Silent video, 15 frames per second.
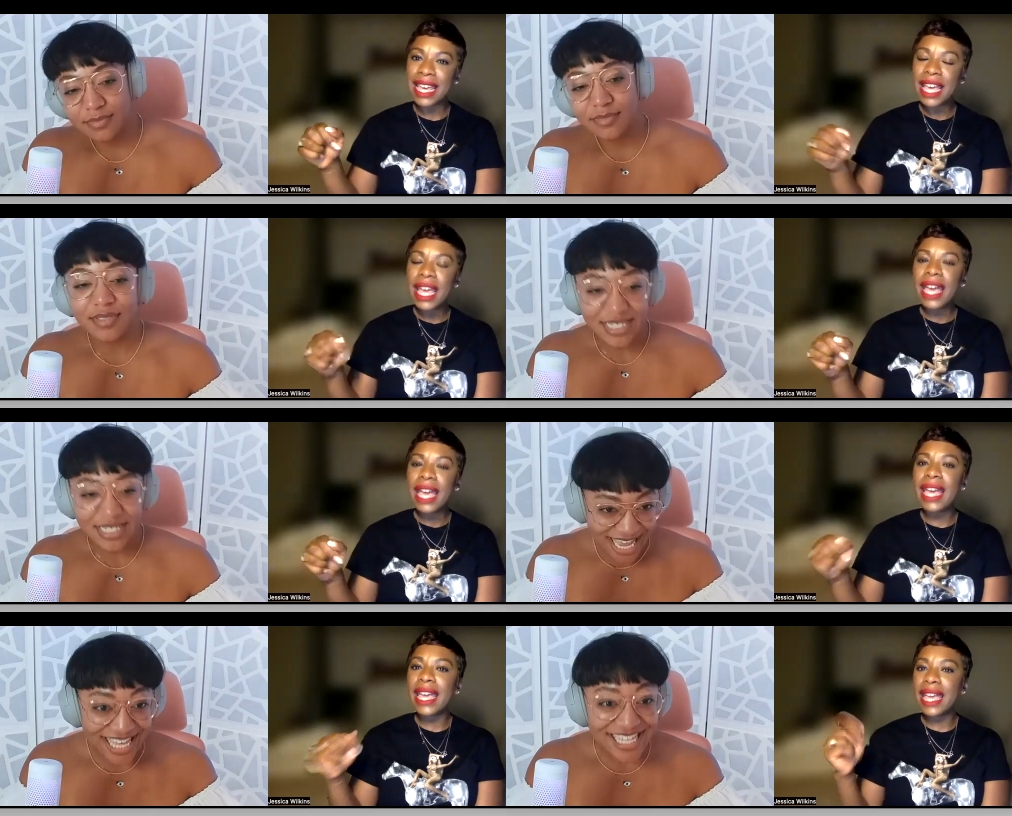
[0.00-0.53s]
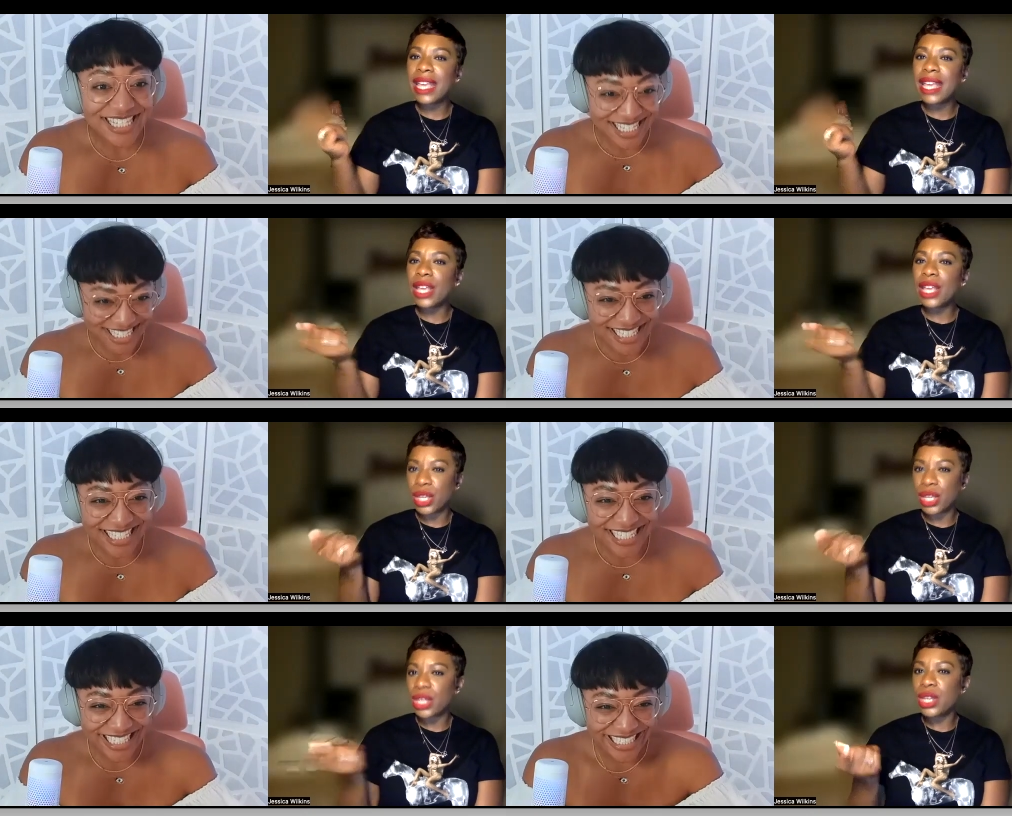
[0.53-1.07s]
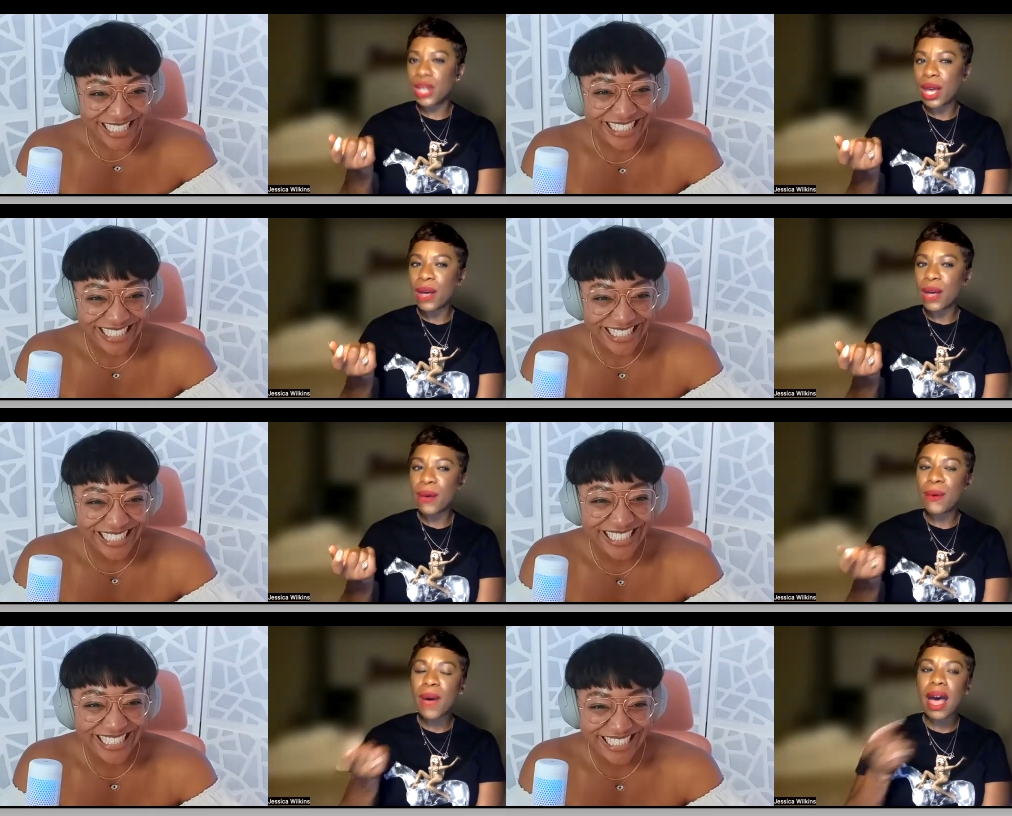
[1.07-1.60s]
Speaker 1: yes you
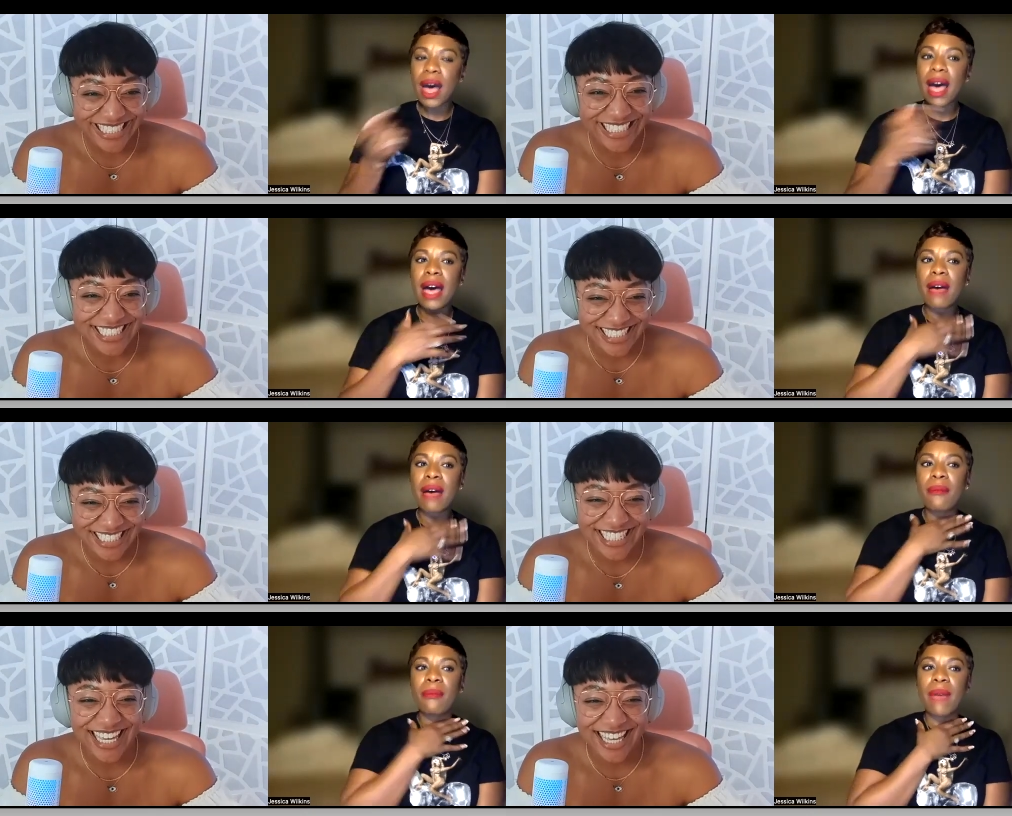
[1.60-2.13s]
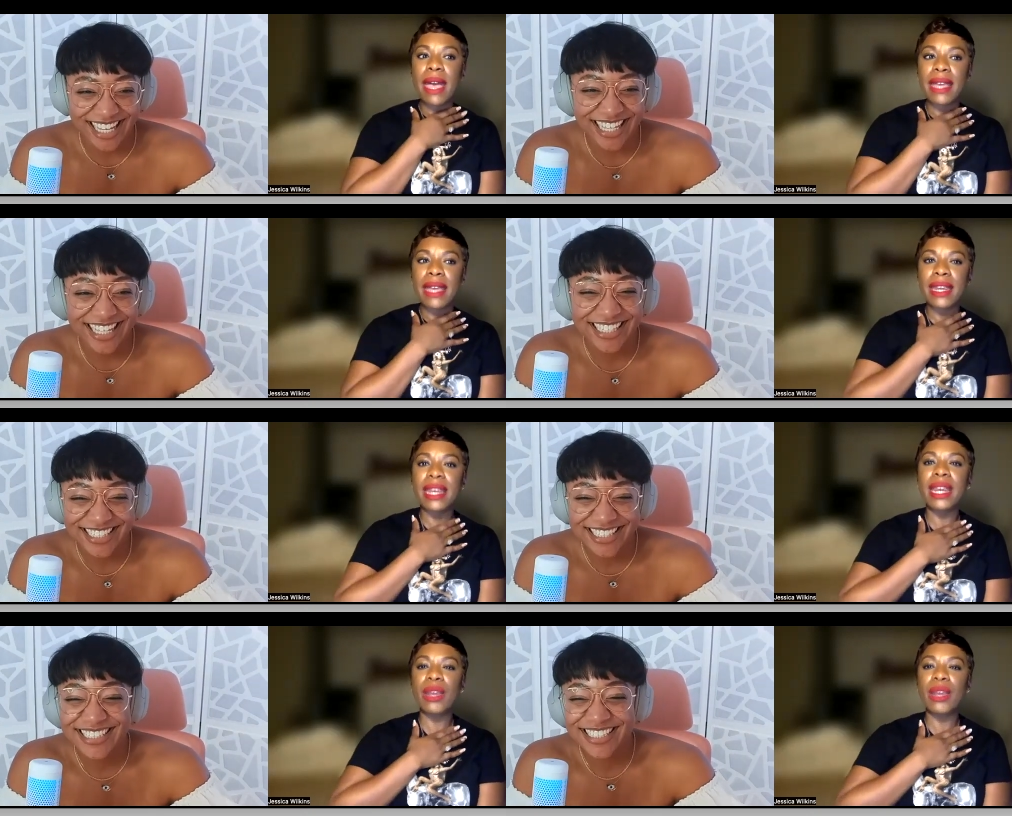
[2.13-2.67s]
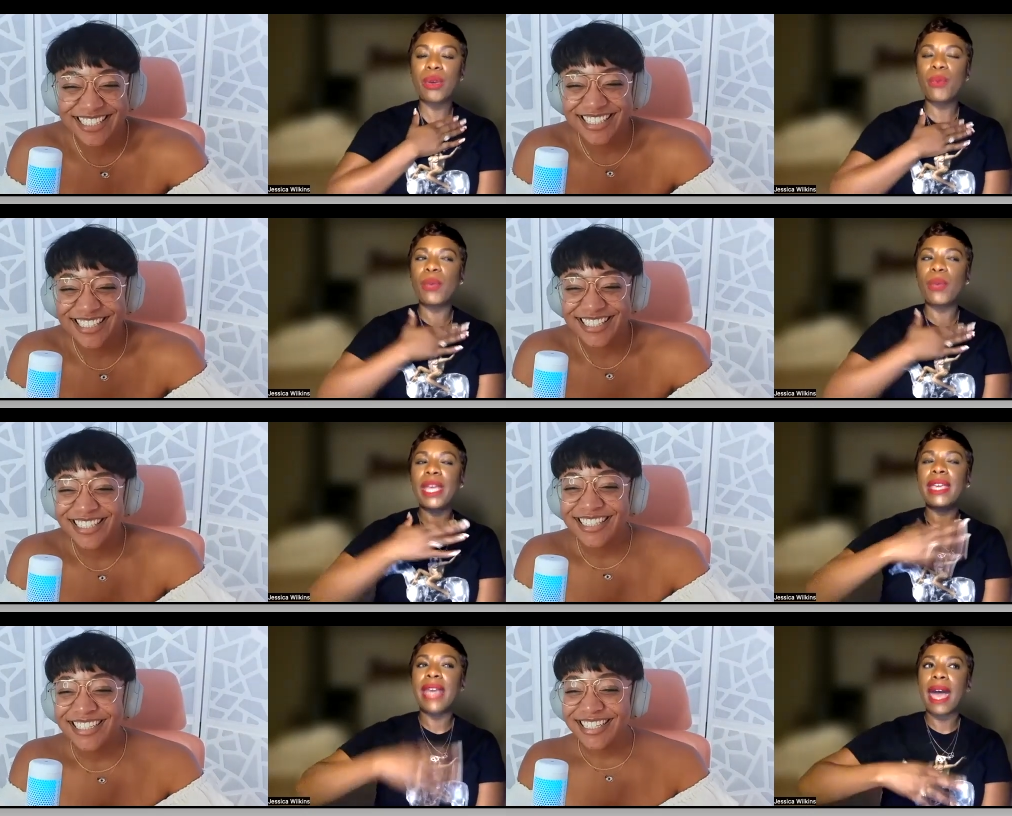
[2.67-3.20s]
know um yeah. and we
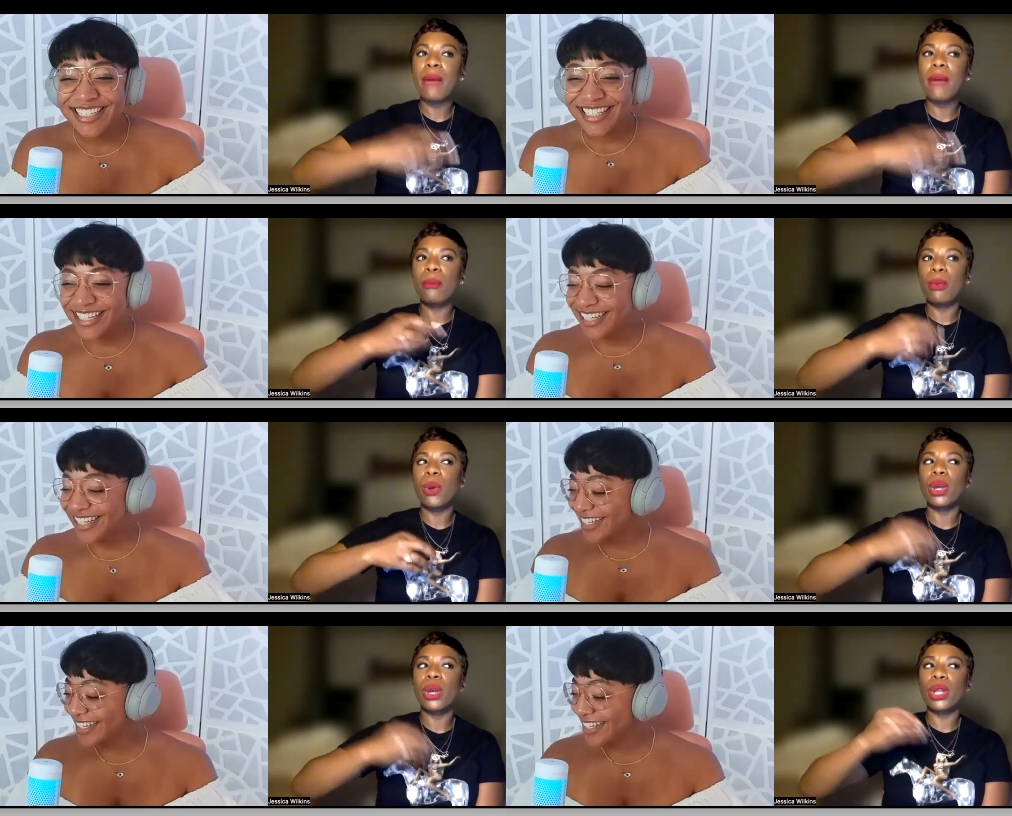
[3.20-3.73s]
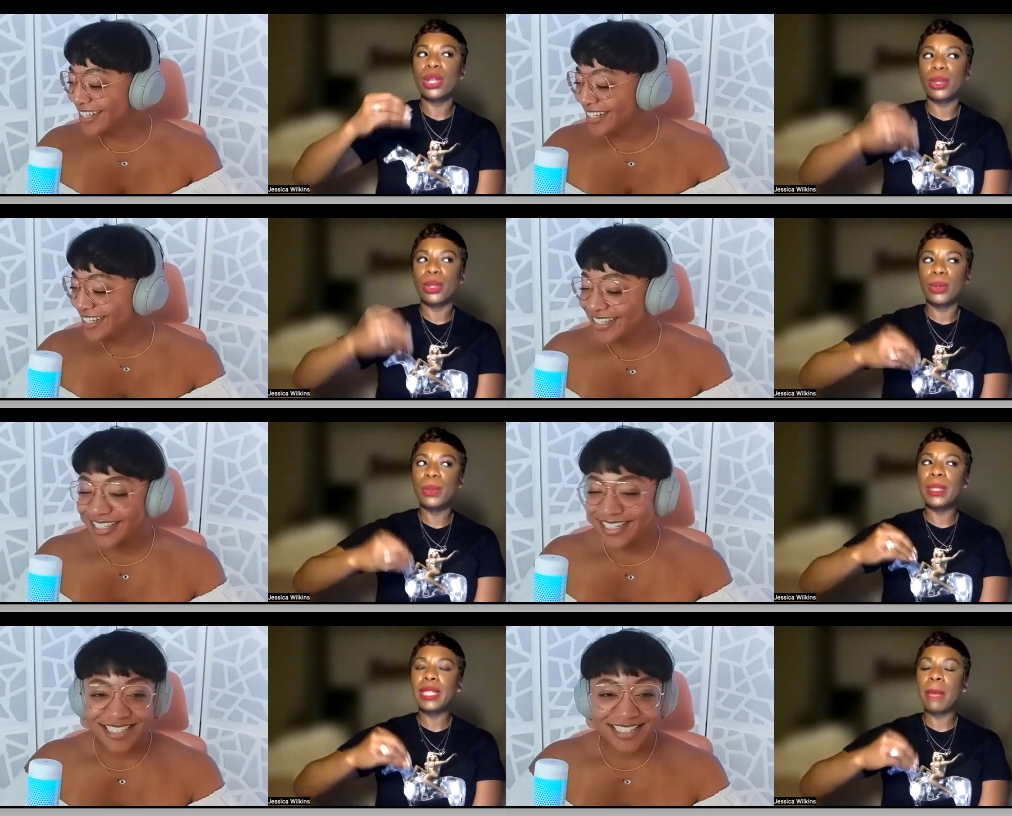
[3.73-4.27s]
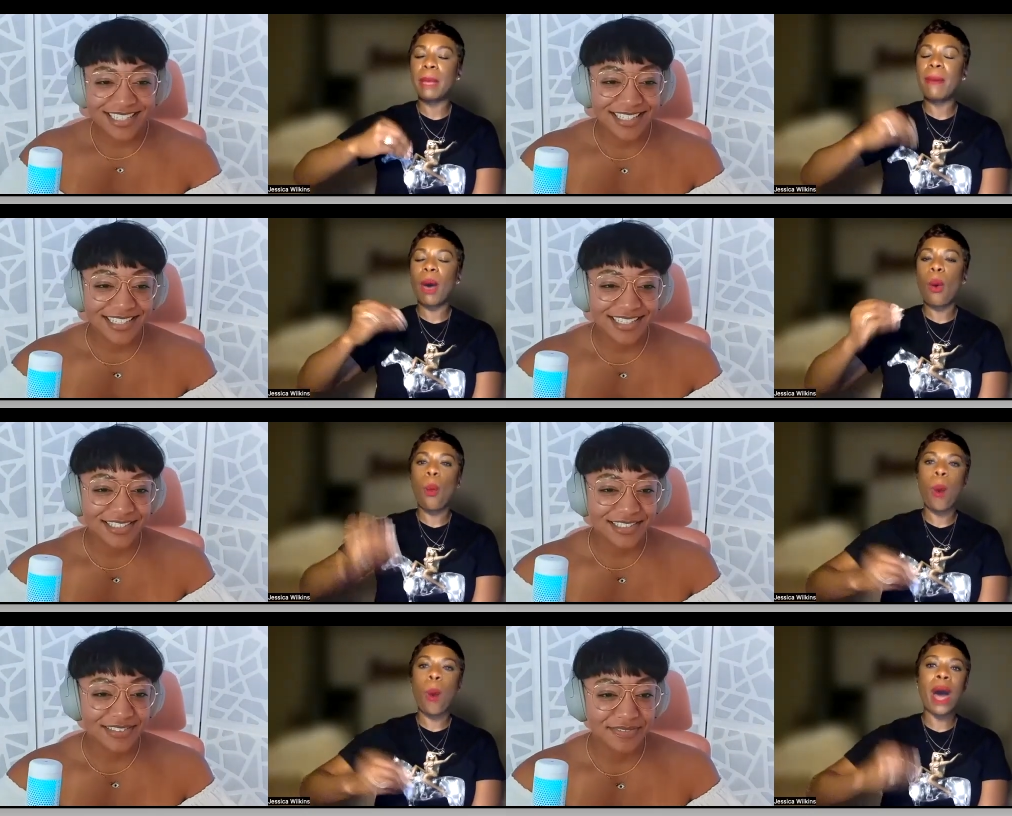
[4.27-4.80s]
get more clues about
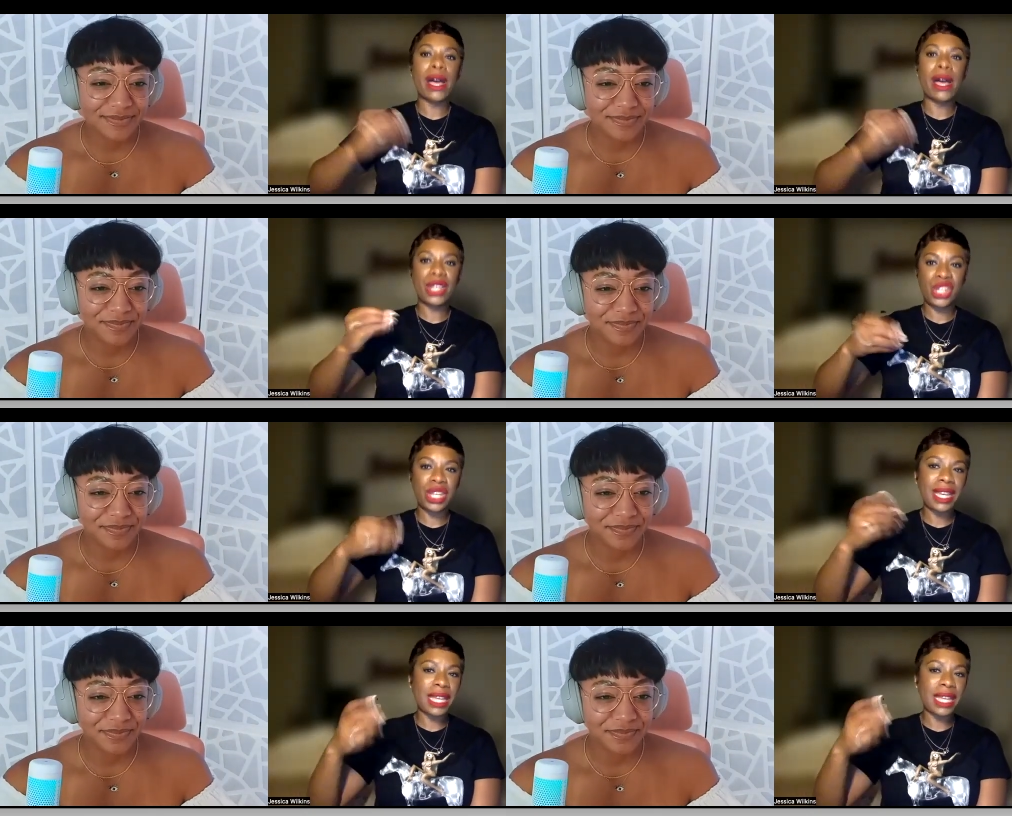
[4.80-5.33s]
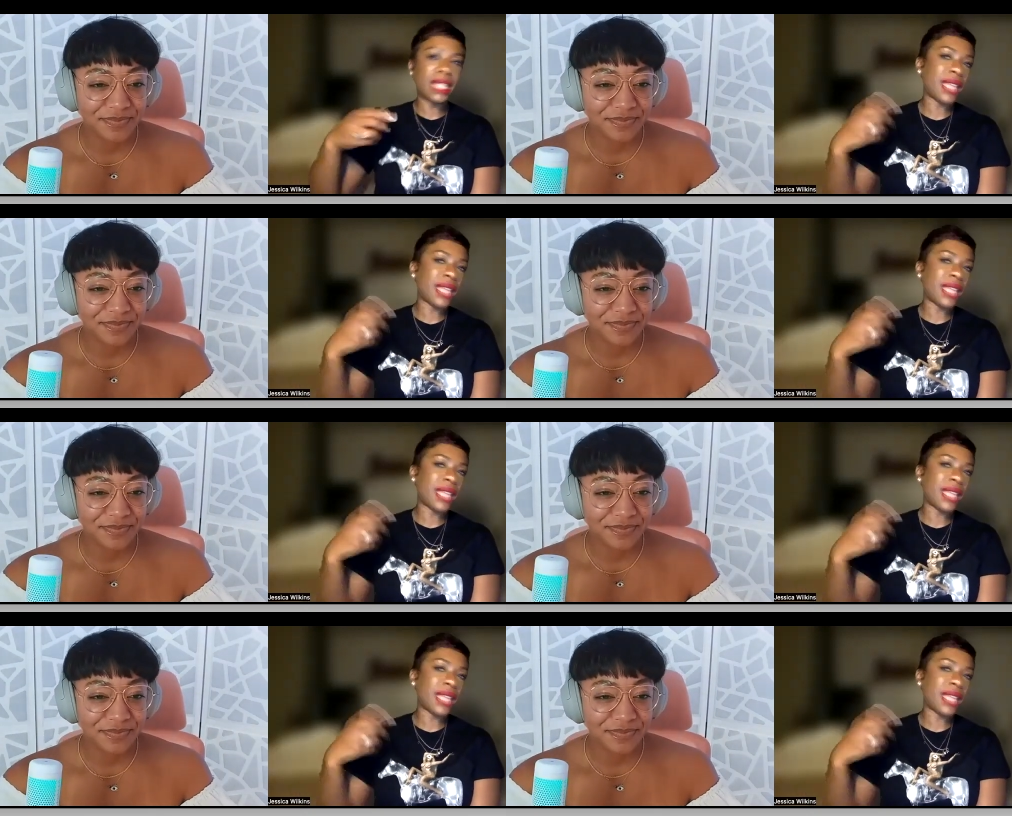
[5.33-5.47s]
why she is